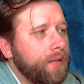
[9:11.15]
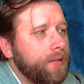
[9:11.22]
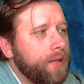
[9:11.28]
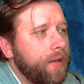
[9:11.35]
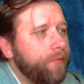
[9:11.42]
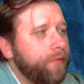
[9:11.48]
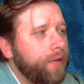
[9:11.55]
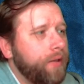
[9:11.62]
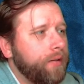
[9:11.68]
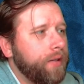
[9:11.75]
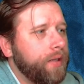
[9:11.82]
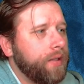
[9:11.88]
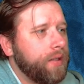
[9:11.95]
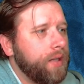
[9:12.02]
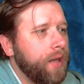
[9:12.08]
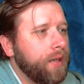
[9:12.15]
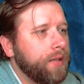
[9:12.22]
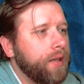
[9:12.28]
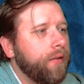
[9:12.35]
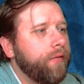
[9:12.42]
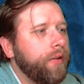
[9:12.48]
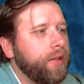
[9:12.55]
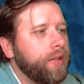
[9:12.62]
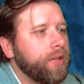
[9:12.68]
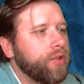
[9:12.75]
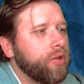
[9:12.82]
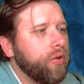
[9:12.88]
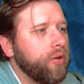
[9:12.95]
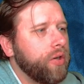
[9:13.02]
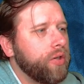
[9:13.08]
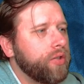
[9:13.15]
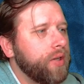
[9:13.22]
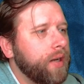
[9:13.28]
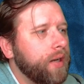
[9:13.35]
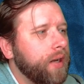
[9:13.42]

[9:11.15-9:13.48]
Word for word: definitely i definitely discourage that